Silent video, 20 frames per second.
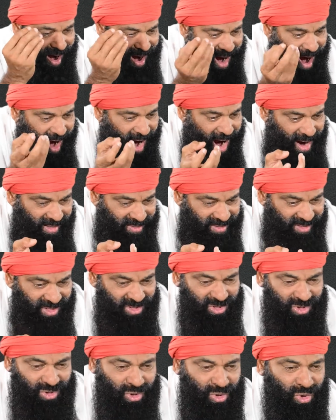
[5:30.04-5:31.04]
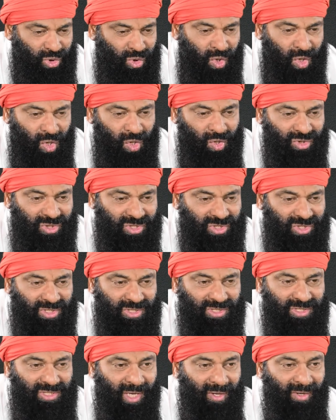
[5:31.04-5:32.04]
artist
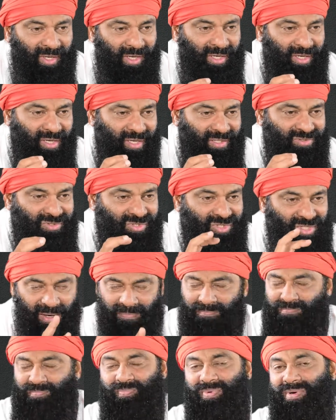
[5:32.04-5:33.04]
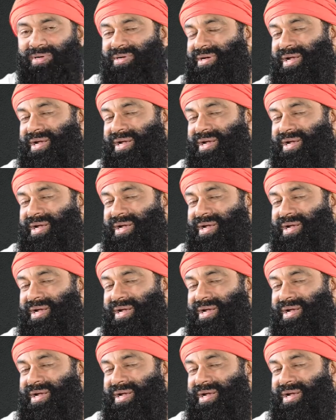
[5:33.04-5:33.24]
knows he can jump